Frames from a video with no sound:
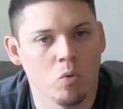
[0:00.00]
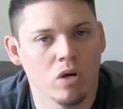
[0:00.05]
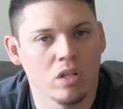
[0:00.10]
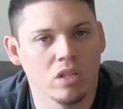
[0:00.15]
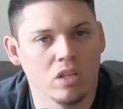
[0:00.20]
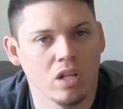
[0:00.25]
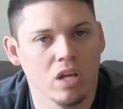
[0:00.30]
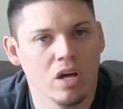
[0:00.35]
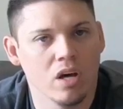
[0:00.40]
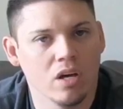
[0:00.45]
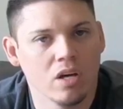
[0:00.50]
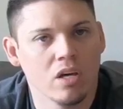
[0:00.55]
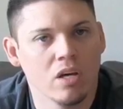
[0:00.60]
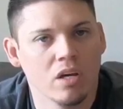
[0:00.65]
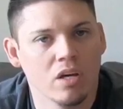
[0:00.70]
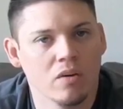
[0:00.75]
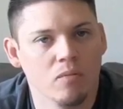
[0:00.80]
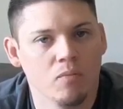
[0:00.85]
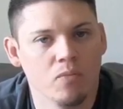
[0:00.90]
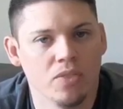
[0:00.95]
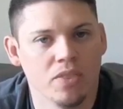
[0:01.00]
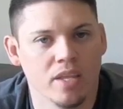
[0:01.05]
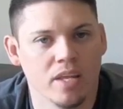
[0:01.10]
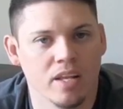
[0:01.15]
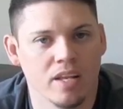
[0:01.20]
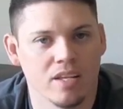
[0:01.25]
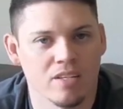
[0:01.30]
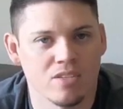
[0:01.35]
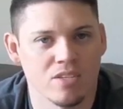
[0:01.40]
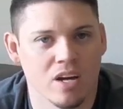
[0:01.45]
one lug,
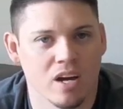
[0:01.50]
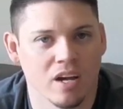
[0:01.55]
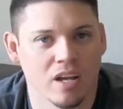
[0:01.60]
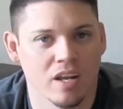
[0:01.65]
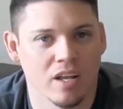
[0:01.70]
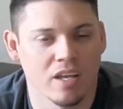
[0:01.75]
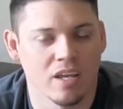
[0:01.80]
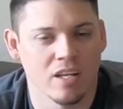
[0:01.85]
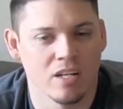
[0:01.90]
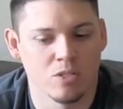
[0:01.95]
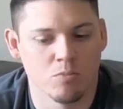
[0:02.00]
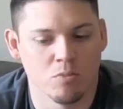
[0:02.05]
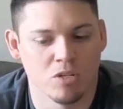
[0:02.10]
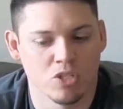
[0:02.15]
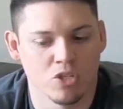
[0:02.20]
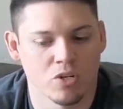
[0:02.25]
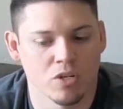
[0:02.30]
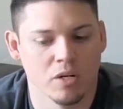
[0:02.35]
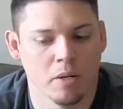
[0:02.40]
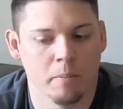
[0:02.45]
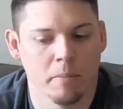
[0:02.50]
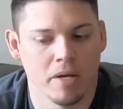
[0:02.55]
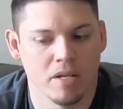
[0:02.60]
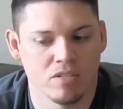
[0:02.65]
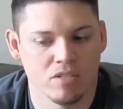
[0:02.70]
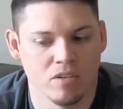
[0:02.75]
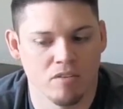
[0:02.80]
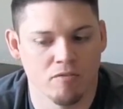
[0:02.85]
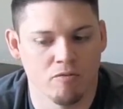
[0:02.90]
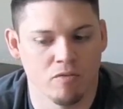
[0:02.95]
then it's not going to get as much grip
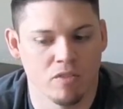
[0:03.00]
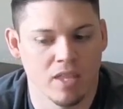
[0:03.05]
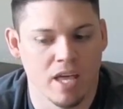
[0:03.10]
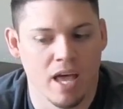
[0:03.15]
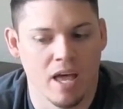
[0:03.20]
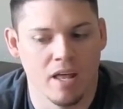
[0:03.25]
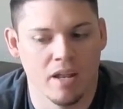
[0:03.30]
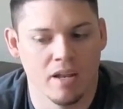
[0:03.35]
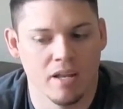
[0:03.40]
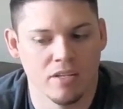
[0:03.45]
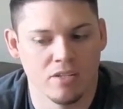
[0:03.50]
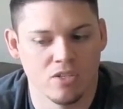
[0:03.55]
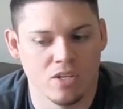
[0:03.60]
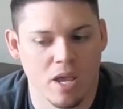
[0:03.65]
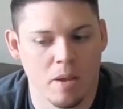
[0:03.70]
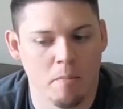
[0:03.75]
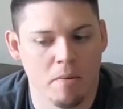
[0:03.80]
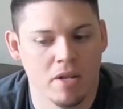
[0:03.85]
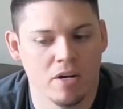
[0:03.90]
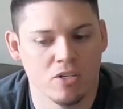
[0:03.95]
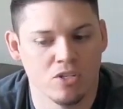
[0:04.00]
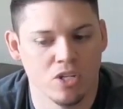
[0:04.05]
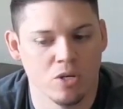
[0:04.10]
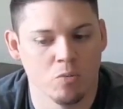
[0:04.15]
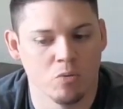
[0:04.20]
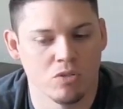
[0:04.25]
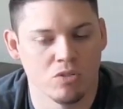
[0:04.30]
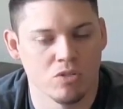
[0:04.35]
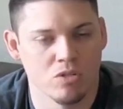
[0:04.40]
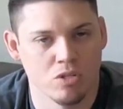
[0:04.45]
as if that same energy
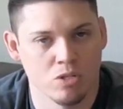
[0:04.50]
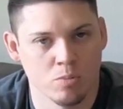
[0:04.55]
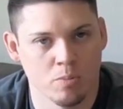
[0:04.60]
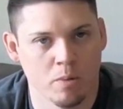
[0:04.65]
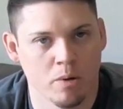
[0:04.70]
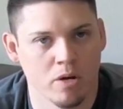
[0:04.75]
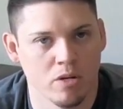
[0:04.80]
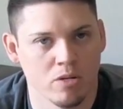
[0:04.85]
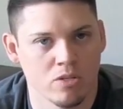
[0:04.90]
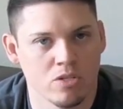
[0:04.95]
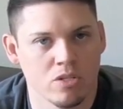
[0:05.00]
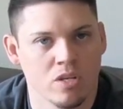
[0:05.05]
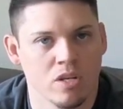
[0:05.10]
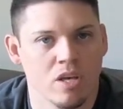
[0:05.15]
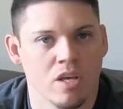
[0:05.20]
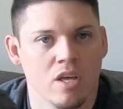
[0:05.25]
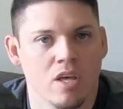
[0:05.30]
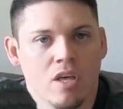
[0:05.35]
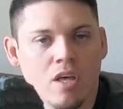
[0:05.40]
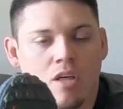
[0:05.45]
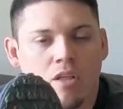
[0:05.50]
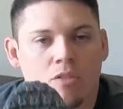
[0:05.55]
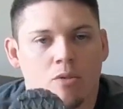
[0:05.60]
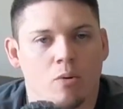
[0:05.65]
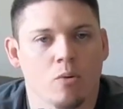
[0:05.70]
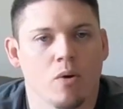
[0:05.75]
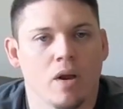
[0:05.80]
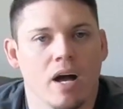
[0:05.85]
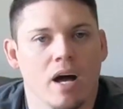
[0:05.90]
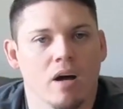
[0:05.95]
was dispersed
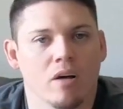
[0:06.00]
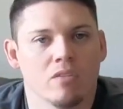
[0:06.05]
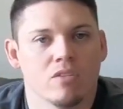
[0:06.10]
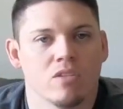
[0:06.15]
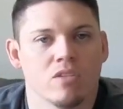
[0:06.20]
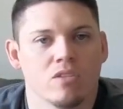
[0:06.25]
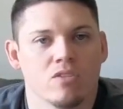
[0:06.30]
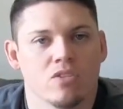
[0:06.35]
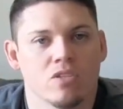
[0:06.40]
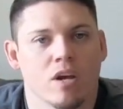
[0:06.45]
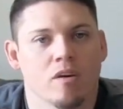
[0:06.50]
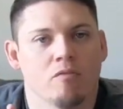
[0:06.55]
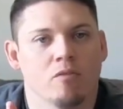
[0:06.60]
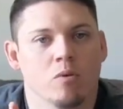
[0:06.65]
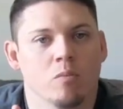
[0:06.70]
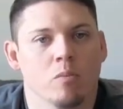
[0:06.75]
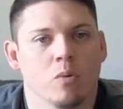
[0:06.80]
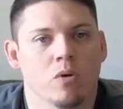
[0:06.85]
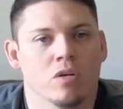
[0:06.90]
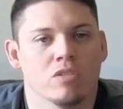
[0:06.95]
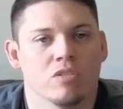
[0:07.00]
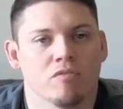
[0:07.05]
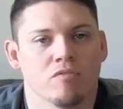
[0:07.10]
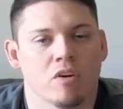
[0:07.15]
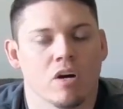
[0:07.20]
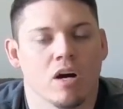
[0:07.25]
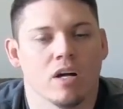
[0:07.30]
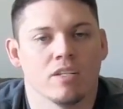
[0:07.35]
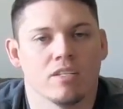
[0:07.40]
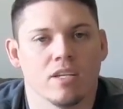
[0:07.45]
throughout several points of
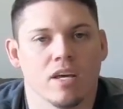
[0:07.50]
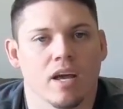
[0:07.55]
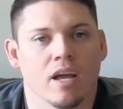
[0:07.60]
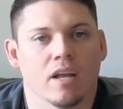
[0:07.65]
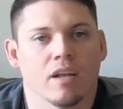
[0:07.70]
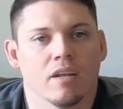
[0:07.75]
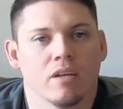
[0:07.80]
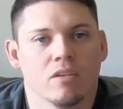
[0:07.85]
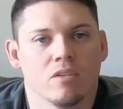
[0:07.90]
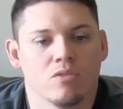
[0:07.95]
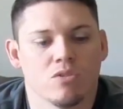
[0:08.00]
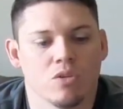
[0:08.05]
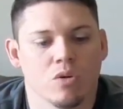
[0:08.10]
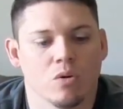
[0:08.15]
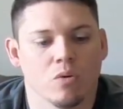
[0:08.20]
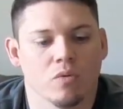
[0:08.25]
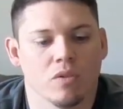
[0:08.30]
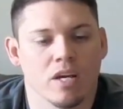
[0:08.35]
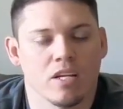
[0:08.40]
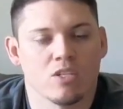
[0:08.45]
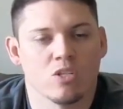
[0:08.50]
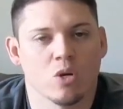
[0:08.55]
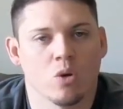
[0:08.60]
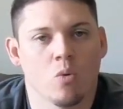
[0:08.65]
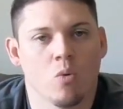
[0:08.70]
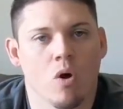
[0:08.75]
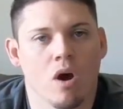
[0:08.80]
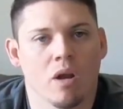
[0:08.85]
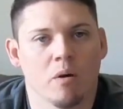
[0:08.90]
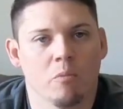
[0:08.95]
contact. So that's the
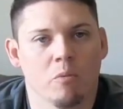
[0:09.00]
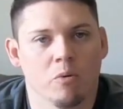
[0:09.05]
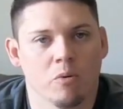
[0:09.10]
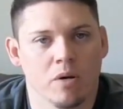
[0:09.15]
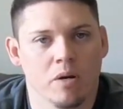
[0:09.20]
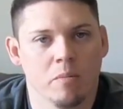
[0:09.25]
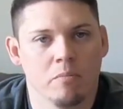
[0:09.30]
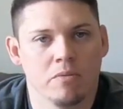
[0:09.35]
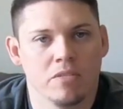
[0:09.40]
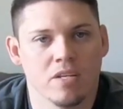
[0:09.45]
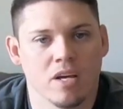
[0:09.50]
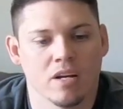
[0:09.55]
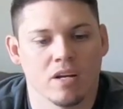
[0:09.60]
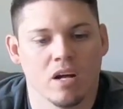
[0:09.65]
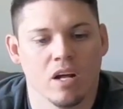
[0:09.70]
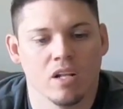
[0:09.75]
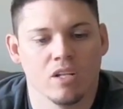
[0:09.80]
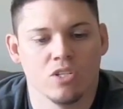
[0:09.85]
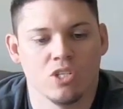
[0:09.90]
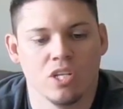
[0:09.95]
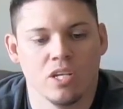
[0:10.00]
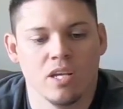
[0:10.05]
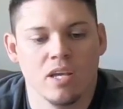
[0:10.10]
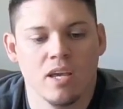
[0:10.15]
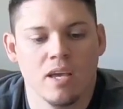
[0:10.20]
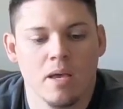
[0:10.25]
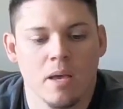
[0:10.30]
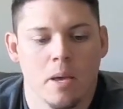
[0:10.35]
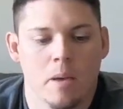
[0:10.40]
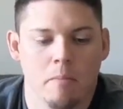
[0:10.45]
quantum grip
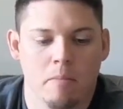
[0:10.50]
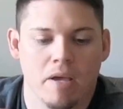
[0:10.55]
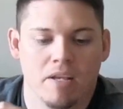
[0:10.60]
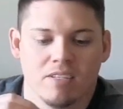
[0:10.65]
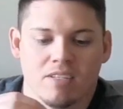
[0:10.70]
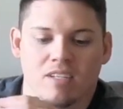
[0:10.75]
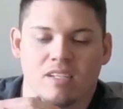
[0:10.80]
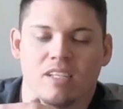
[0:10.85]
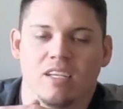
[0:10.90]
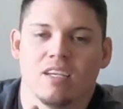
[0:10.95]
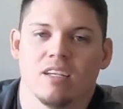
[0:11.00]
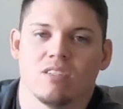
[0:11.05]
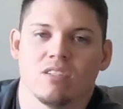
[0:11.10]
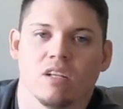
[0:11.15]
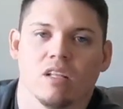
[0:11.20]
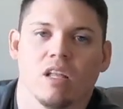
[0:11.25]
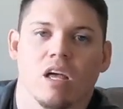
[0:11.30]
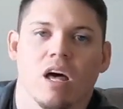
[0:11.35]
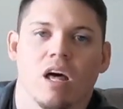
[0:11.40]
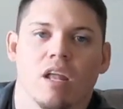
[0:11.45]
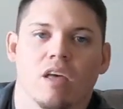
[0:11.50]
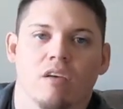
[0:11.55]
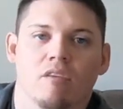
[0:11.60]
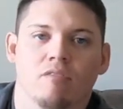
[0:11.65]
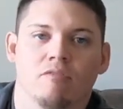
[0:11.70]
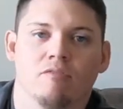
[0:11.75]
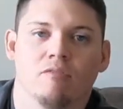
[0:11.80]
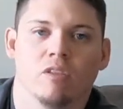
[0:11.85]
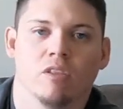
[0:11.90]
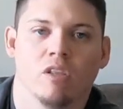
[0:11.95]
technology. Basically, it's a lot
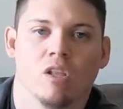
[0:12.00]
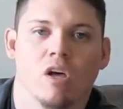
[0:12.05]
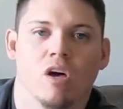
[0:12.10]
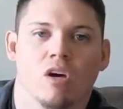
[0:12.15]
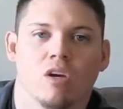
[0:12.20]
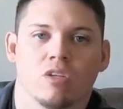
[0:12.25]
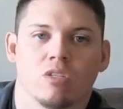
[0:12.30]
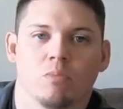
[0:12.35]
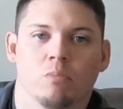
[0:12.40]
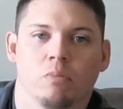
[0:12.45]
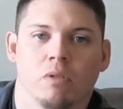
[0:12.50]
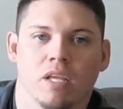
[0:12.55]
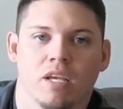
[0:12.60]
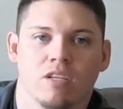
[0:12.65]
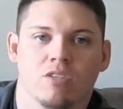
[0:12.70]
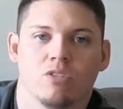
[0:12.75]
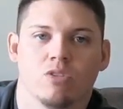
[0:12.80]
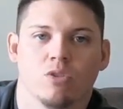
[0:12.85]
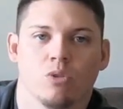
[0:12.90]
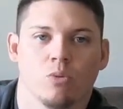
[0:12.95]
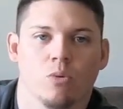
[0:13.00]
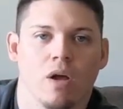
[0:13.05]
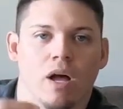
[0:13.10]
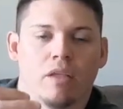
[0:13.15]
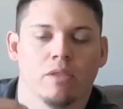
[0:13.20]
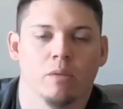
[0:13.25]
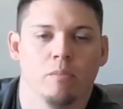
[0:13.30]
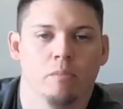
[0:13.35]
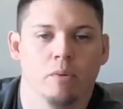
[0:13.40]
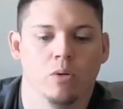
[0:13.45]
of lugs placed
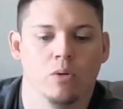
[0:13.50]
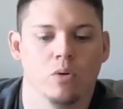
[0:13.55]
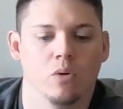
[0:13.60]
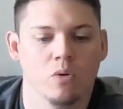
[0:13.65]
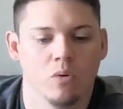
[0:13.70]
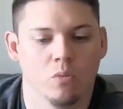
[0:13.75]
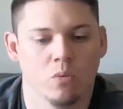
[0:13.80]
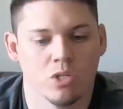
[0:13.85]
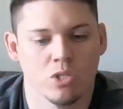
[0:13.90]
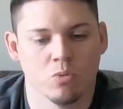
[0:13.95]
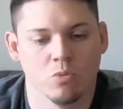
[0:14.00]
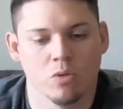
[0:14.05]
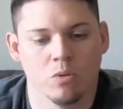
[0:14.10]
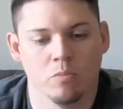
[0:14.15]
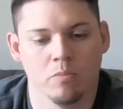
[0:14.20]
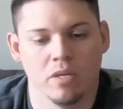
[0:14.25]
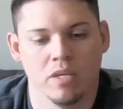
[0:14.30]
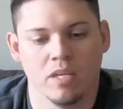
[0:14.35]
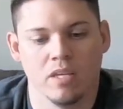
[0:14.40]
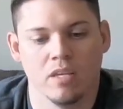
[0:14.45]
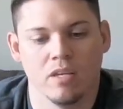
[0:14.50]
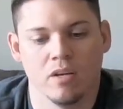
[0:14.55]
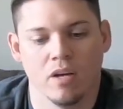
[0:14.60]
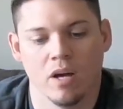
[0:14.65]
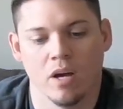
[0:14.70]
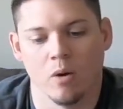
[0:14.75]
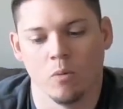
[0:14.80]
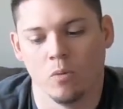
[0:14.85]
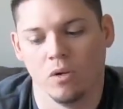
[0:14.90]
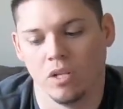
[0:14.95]
throughout the boot, which will be
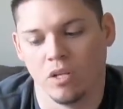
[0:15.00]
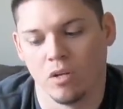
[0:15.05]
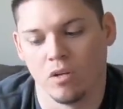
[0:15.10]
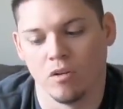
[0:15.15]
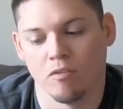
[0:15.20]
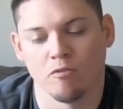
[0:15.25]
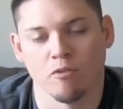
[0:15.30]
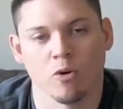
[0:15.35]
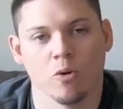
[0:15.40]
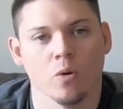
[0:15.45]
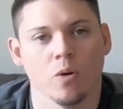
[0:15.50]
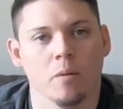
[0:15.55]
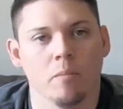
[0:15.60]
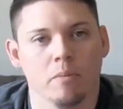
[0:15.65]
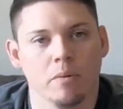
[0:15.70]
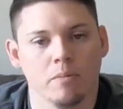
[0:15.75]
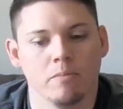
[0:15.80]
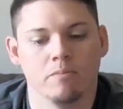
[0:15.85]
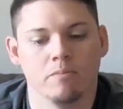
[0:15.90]
really good for grip.